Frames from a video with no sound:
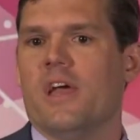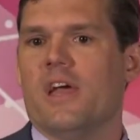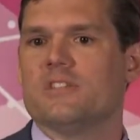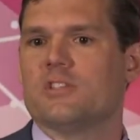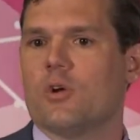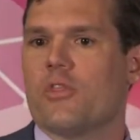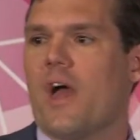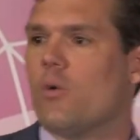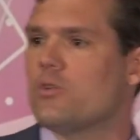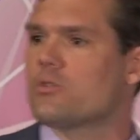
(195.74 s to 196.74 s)
And so
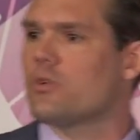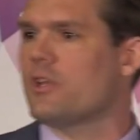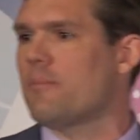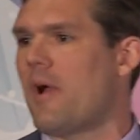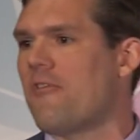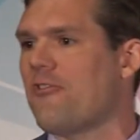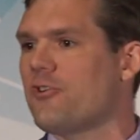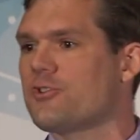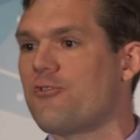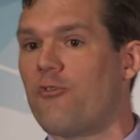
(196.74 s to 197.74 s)
that was really my
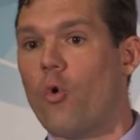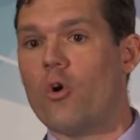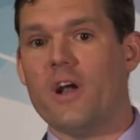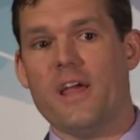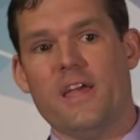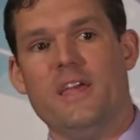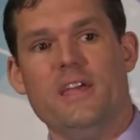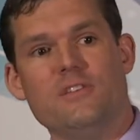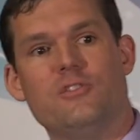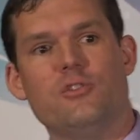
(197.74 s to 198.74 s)
first foray
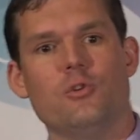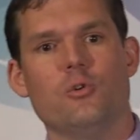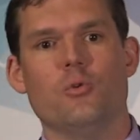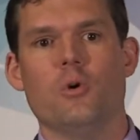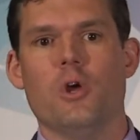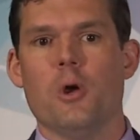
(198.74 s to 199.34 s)
into